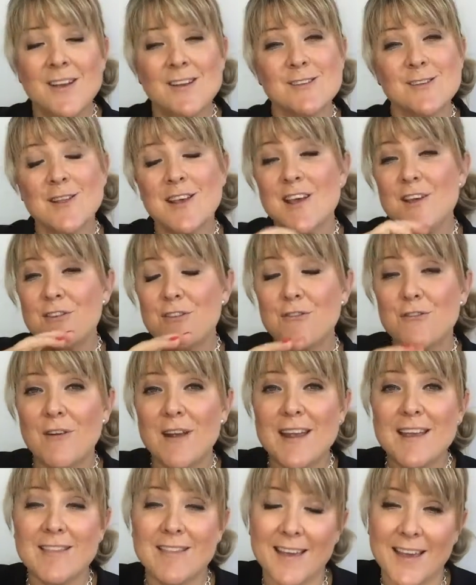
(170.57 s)
So there are
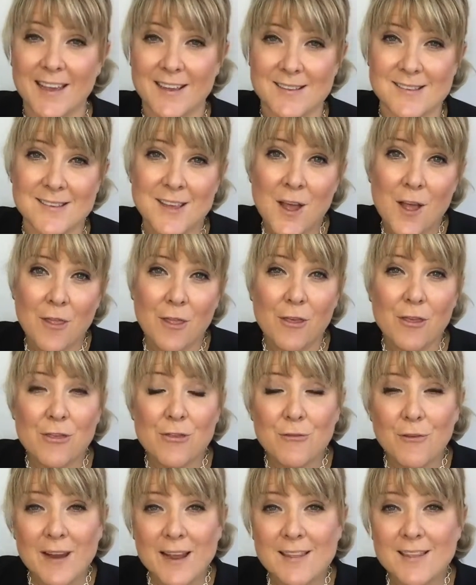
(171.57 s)
three things. The
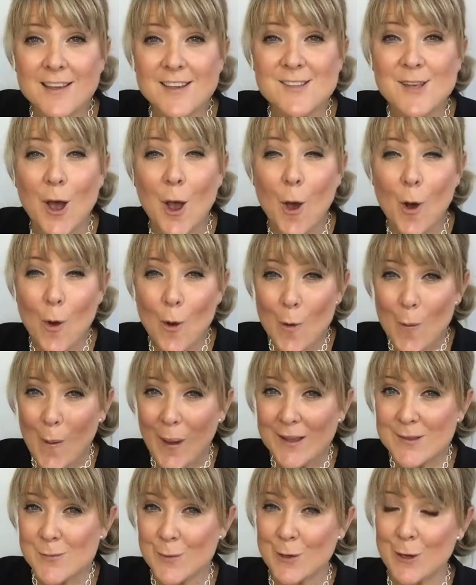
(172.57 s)
three things I
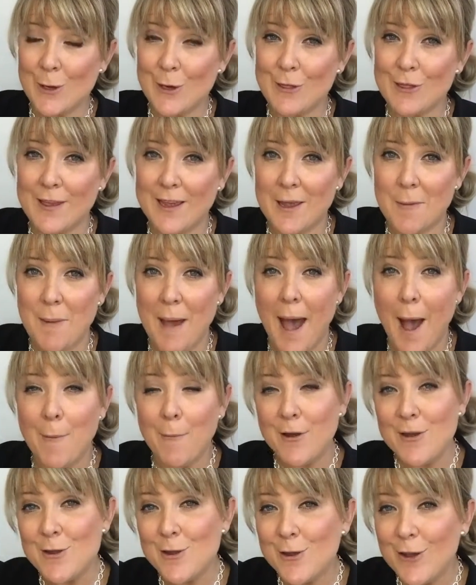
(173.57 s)
always want you to think about
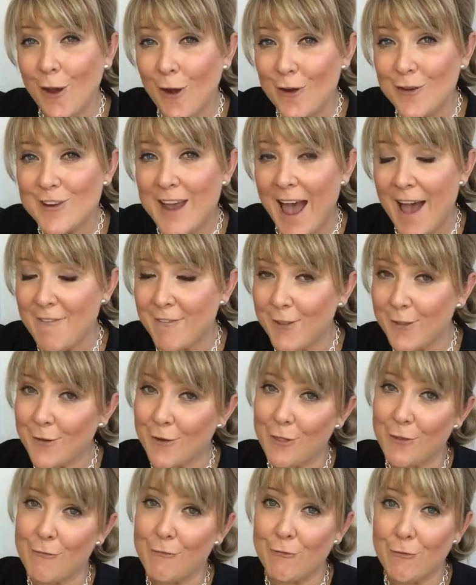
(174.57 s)
when you go to have a look
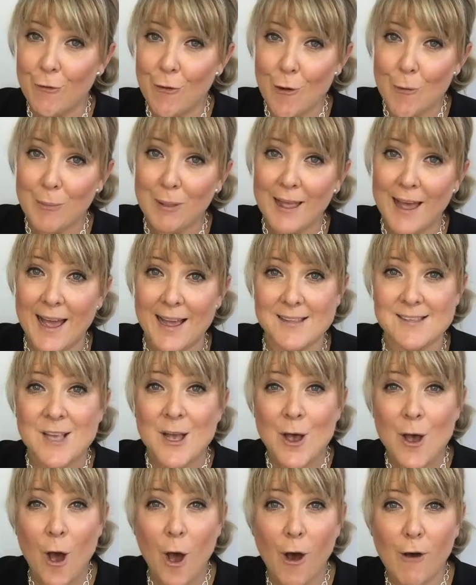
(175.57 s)
at the floor plans
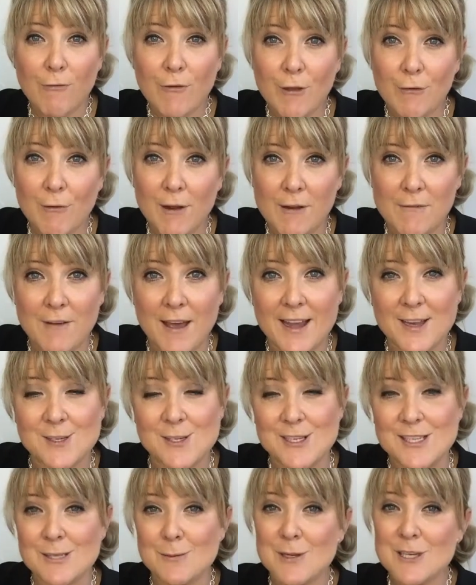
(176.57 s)
of your
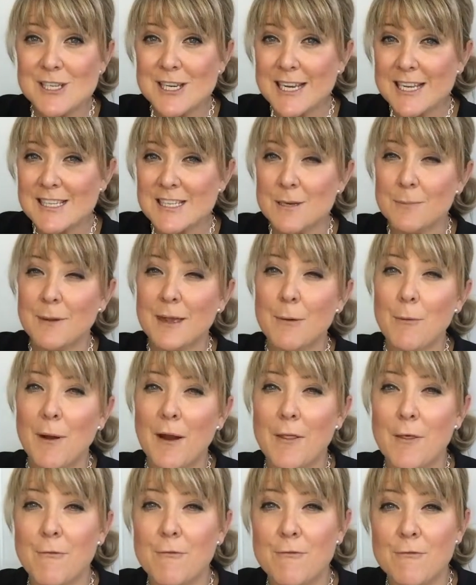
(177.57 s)
renovations, which needs to be one
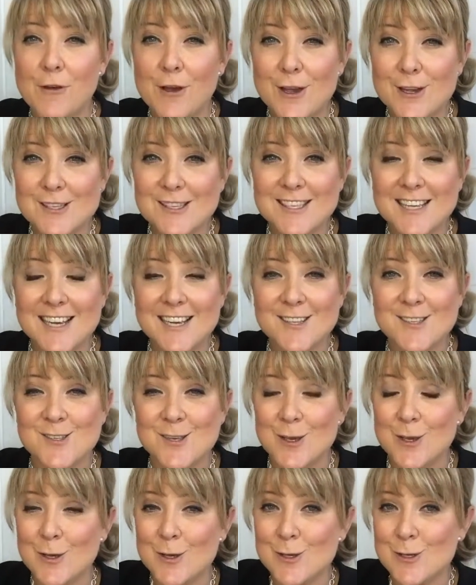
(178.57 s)
of the first things
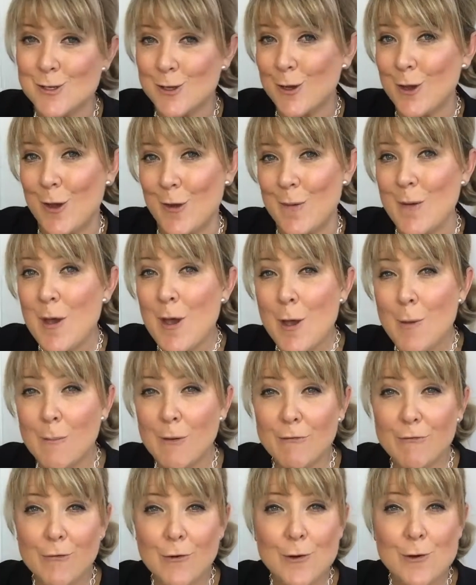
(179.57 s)
you do
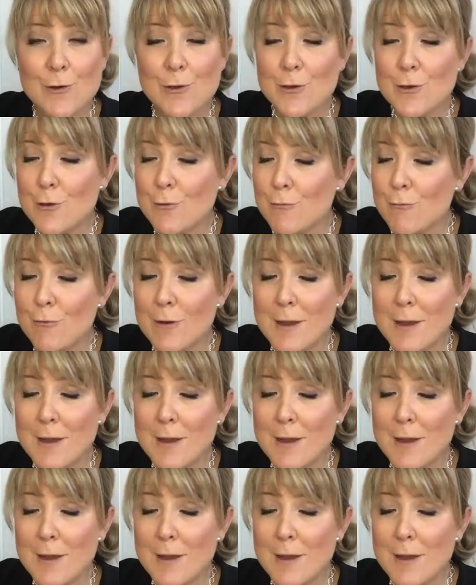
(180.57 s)
before you